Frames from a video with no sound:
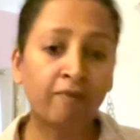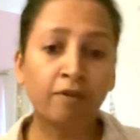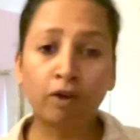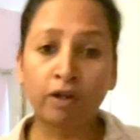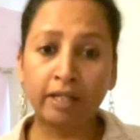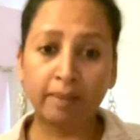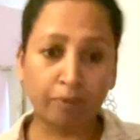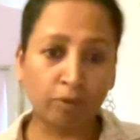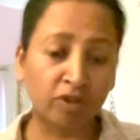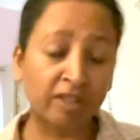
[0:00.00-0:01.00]
We've already
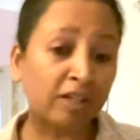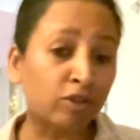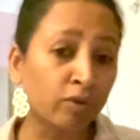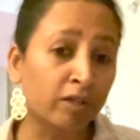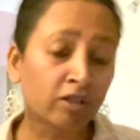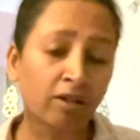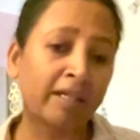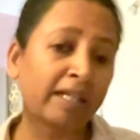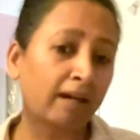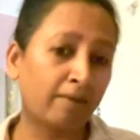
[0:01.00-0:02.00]
approached. Their students
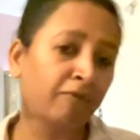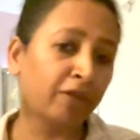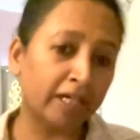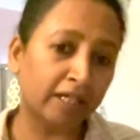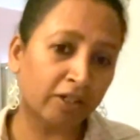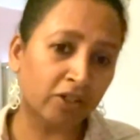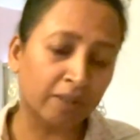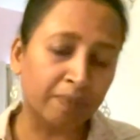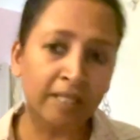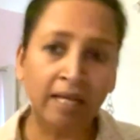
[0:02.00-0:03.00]
already come for
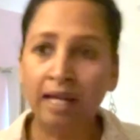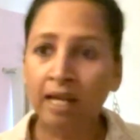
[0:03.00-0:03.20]
internships.